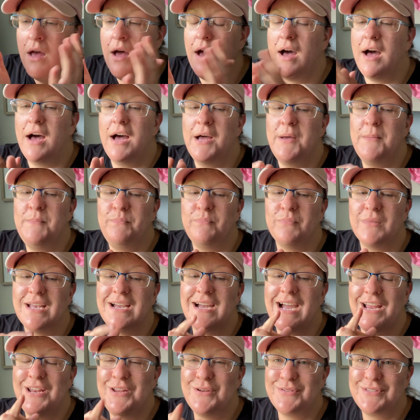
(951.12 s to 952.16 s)

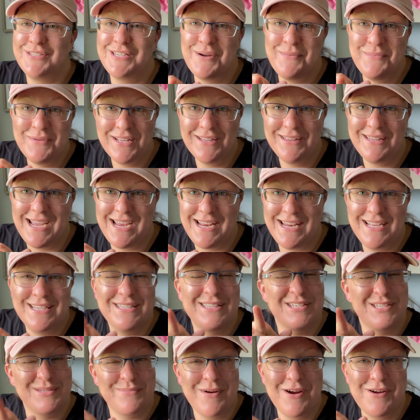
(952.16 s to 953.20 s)
I know some of the ladies,
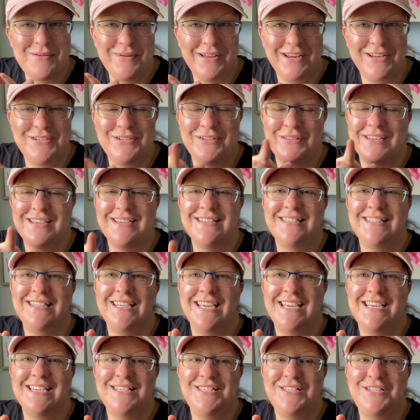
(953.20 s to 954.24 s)
the smart way to do this
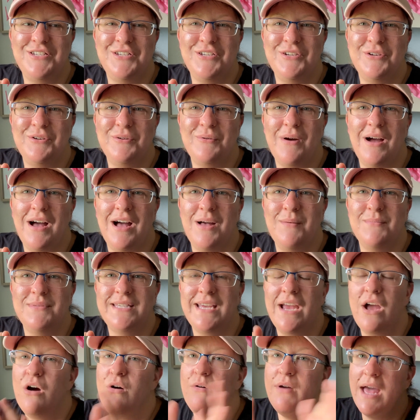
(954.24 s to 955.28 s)
is to
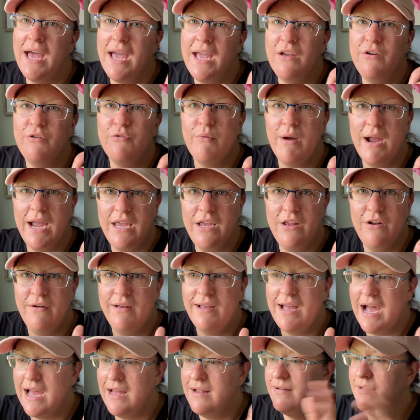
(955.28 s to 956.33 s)
say, okay, great. You know, I
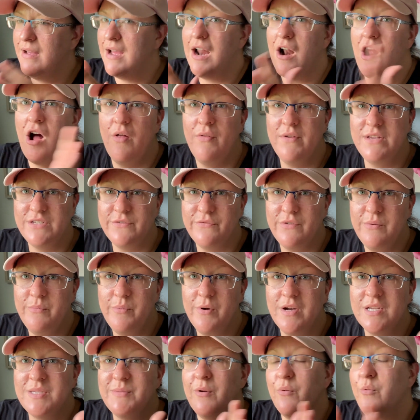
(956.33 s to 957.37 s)
got all these free
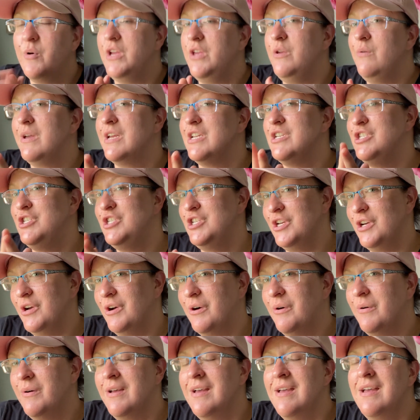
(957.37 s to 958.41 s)
books, but what you can
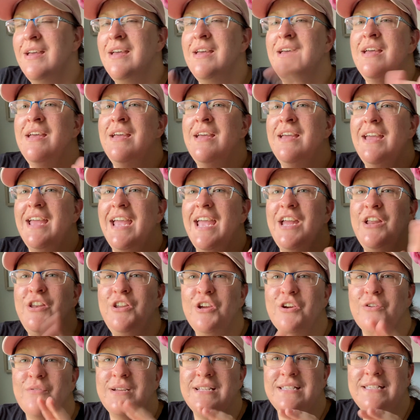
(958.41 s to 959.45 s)
do in
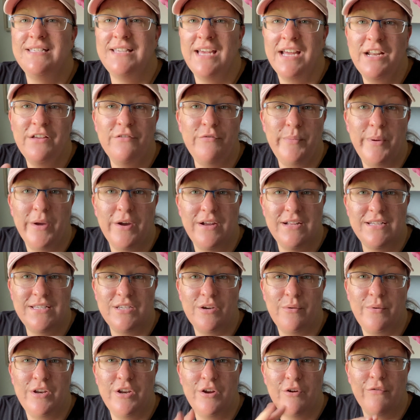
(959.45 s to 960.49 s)
your incentive period,
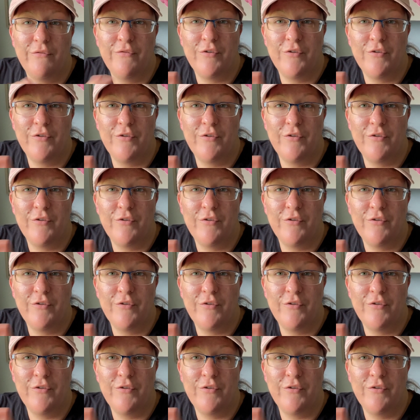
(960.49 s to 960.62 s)
so in your